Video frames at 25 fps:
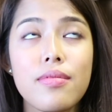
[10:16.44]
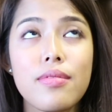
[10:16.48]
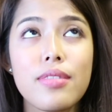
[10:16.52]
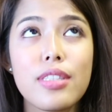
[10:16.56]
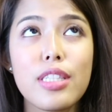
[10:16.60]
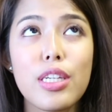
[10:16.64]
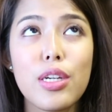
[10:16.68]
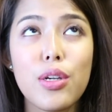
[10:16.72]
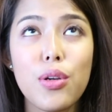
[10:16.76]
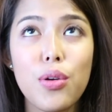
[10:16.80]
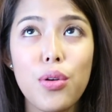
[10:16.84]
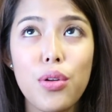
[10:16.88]

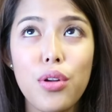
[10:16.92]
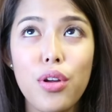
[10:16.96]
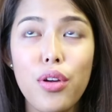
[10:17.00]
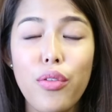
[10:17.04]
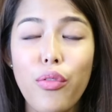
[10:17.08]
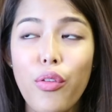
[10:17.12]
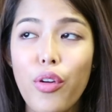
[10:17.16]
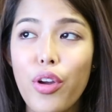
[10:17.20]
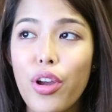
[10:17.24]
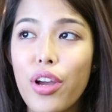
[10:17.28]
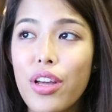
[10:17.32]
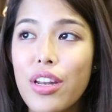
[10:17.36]
siguro
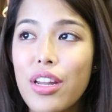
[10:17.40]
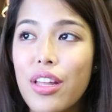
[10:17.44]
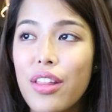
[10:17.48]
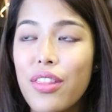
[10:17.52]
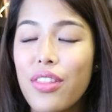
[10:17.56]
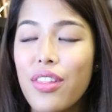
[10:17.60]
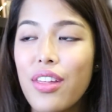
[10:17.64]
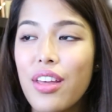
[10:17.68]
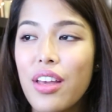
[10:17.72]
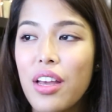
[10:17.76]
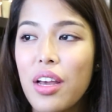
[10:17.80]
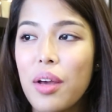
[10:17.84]
if we're gonna
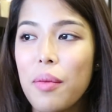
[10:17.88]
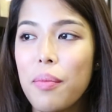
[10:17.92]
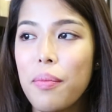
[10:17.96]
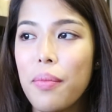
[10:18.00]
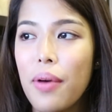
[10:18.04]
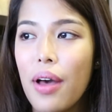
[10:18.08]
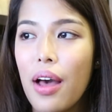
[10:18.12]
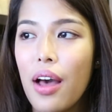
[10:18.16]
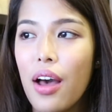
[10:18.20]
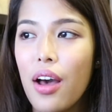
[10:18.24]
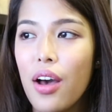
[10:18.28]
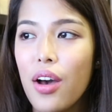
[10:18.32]
think
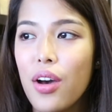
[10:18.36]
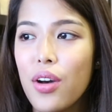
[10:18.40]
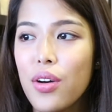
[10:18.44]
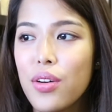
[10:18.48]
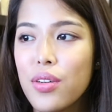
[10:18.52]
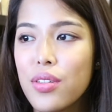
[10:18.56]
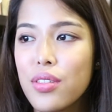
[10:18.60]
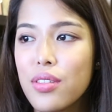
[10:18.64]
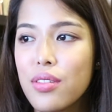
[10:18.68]
about